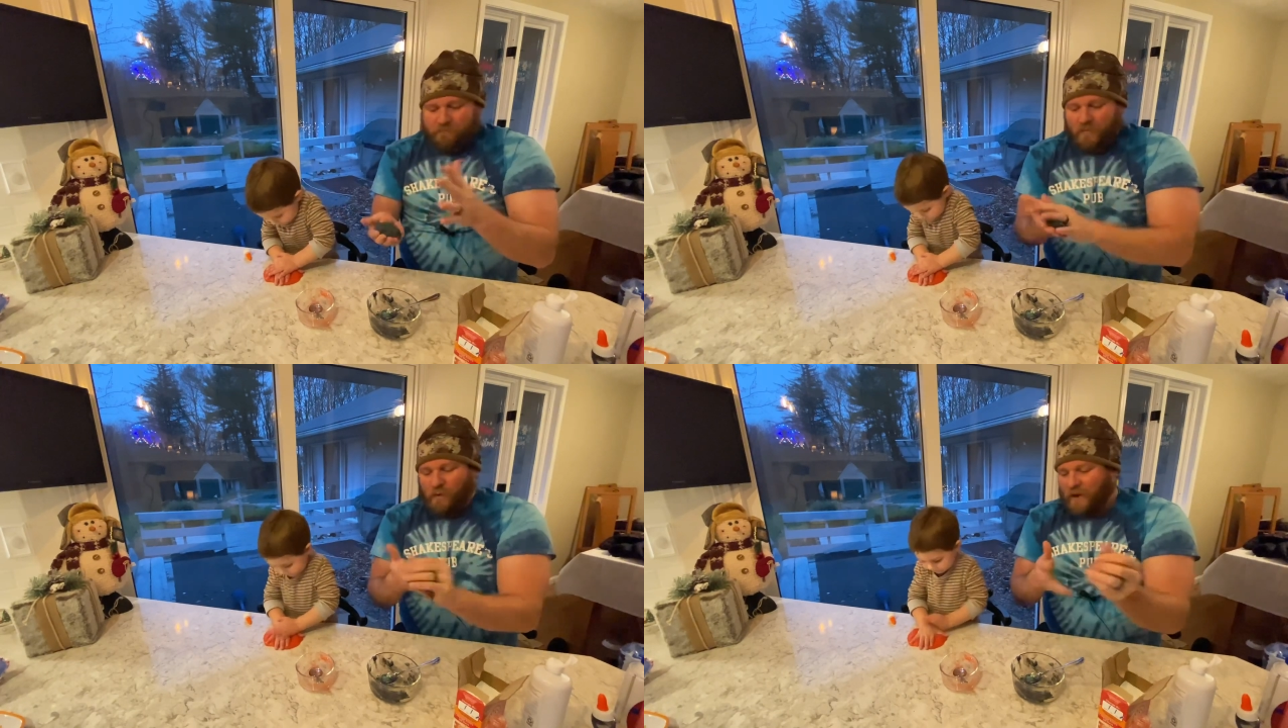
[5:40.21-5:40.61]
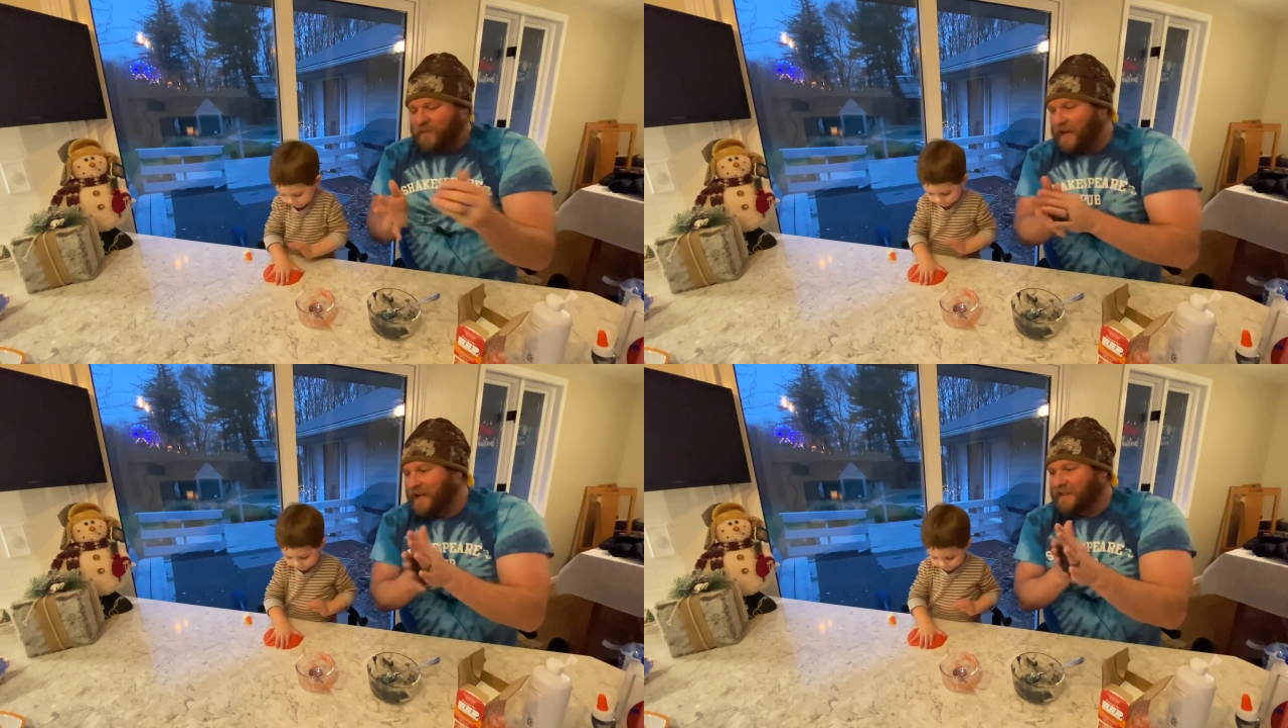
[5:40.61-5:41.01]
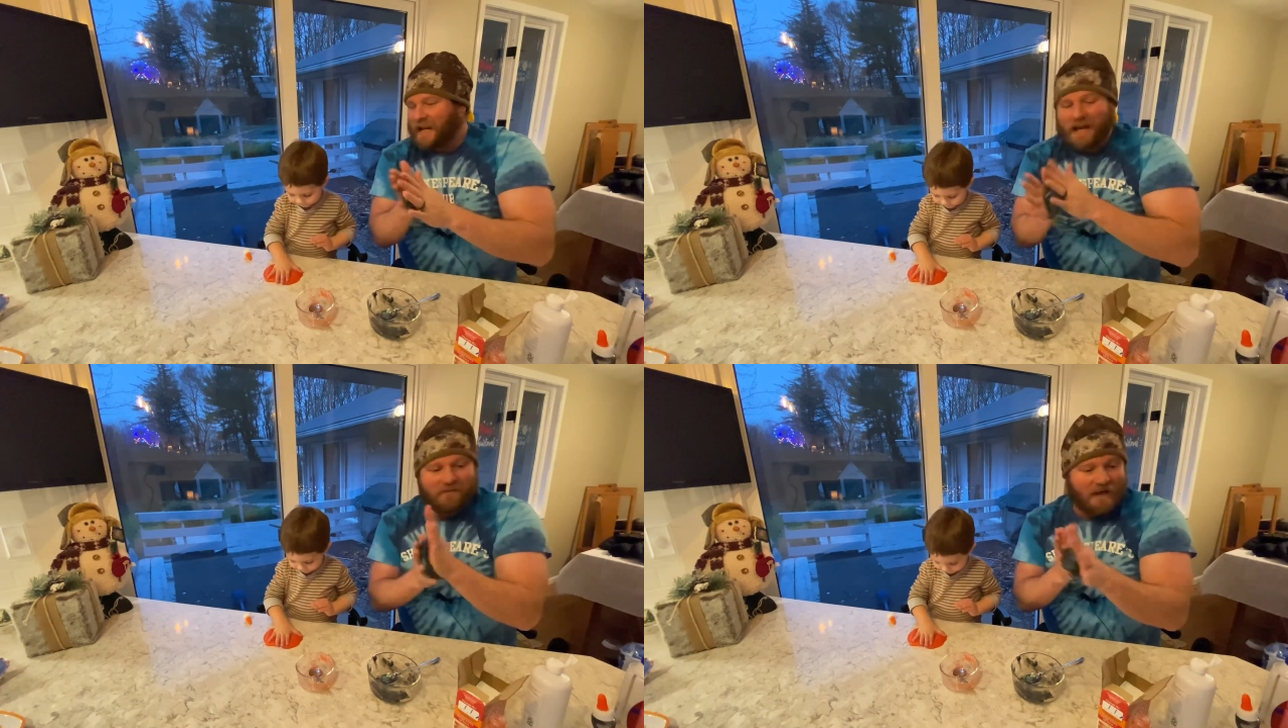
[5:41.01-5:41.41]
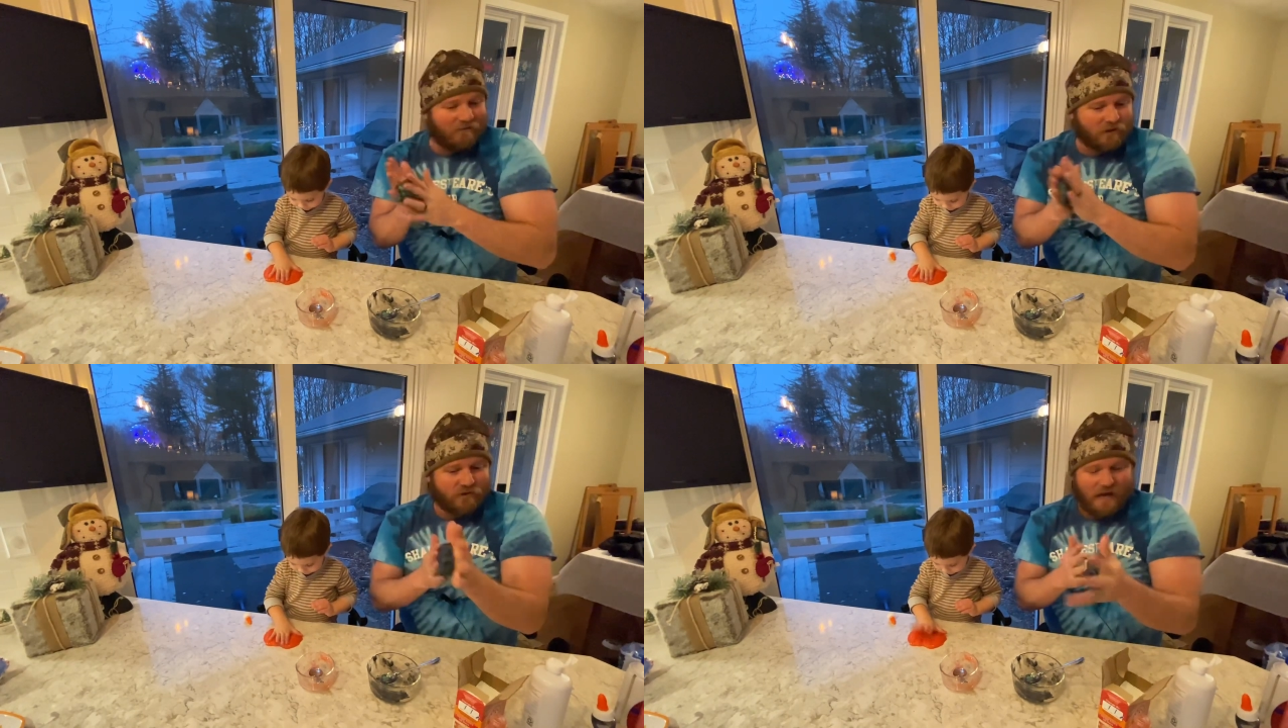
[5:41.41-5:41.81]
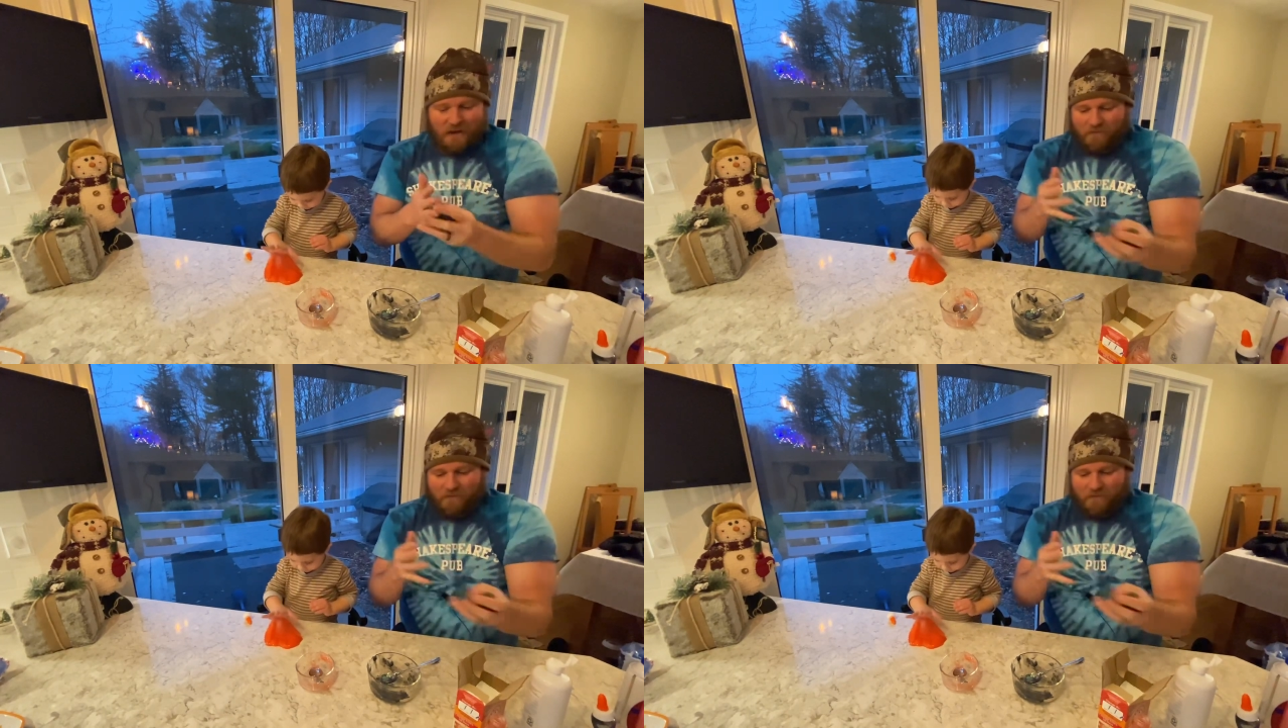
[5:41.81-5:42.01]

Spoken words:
One thing that I've never tried